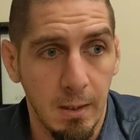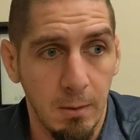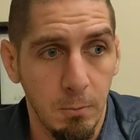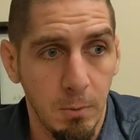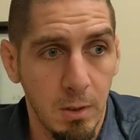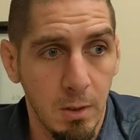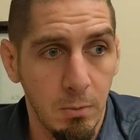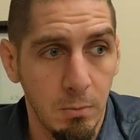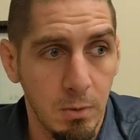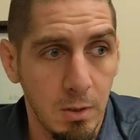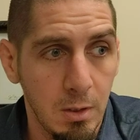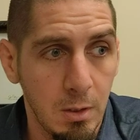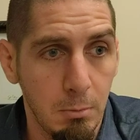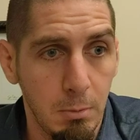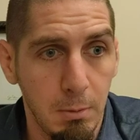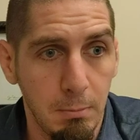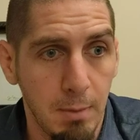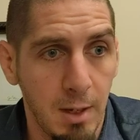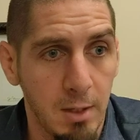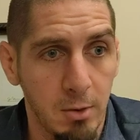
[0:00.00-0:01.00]
We don't need to
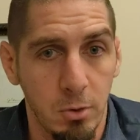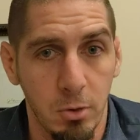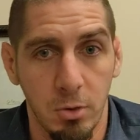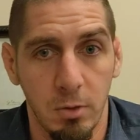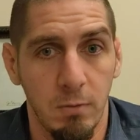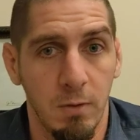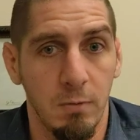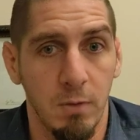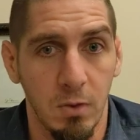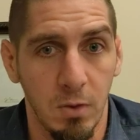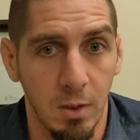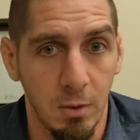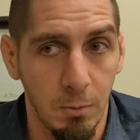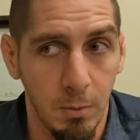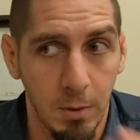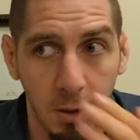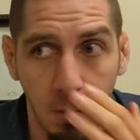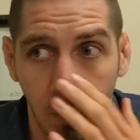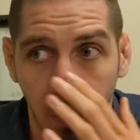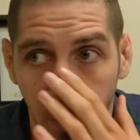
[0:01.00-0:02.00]
be masters of everything.
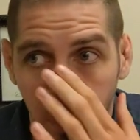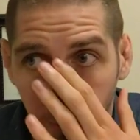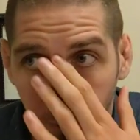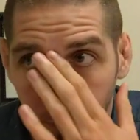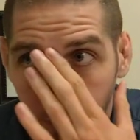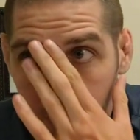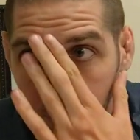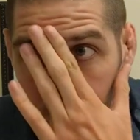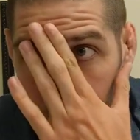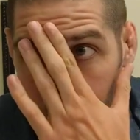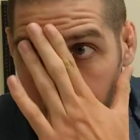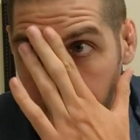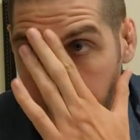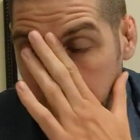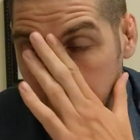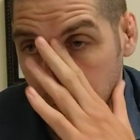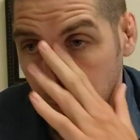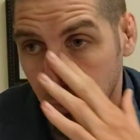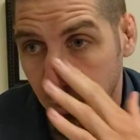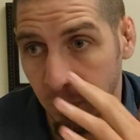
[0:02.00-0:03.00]
We don't all need to be
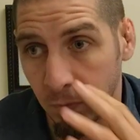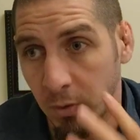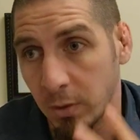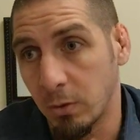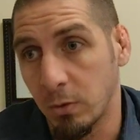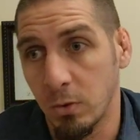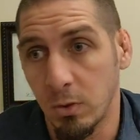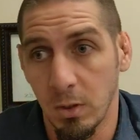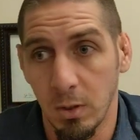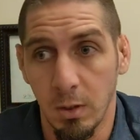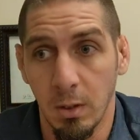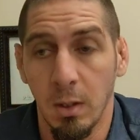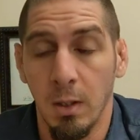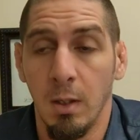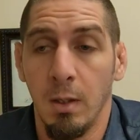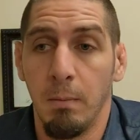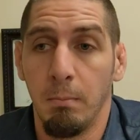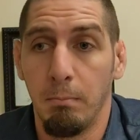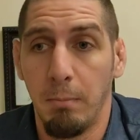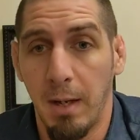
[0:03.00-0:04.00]
masters of literacy,
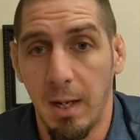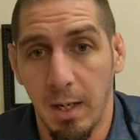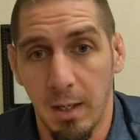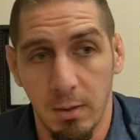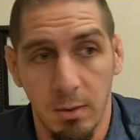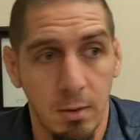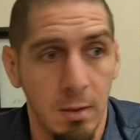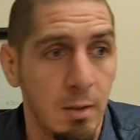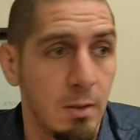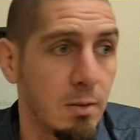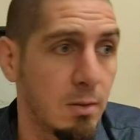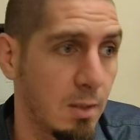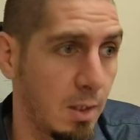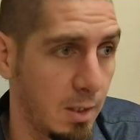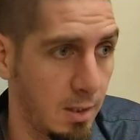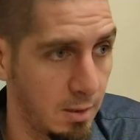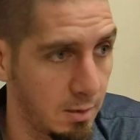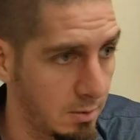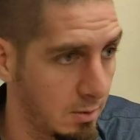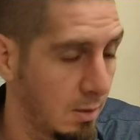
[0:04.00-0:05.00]
math,
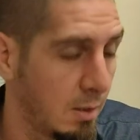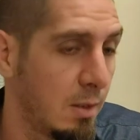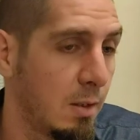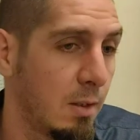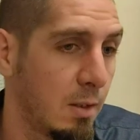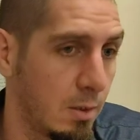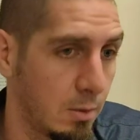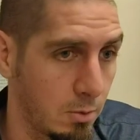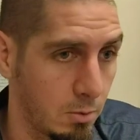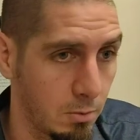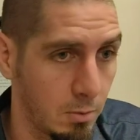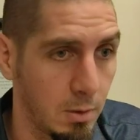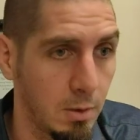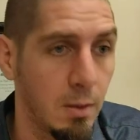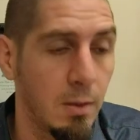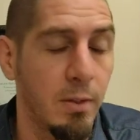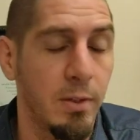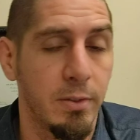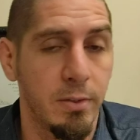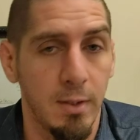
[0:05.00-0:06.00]
science, history,
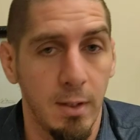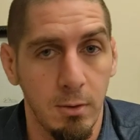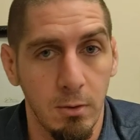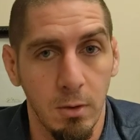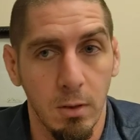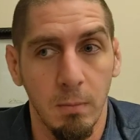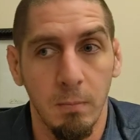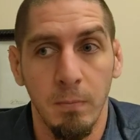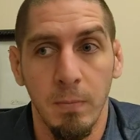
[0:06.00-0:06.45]
etc.